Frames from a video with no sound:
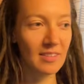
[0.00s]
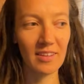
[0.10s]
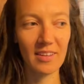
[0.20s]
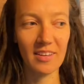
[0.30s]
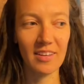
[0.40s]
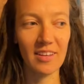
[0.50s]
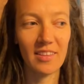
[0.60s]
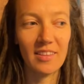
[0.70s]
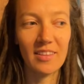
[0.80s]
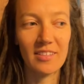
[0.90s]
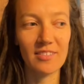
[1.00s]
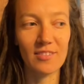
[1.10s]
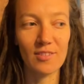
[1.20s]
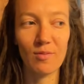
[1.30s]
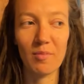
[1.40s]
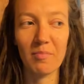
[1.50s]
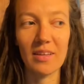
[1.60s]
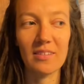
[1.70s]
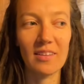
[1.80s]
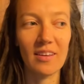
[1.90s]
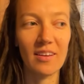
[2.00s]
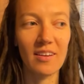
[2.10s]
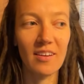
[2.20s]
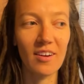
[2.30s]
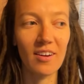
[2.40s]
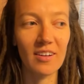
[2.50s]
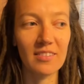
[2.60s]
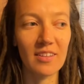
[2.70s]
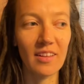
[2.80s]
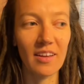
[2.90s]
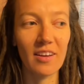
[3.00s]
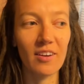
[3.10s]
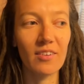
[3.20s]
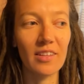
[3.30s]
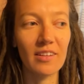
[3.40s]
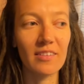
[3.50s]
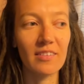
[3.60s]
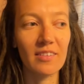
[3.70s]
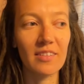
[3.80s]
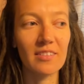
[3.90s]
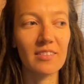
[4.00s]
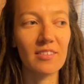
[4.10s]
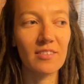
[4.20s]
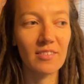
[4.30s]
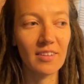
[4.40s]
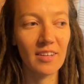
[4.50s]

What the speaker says: I think that's also what makes it hard to let go a little because you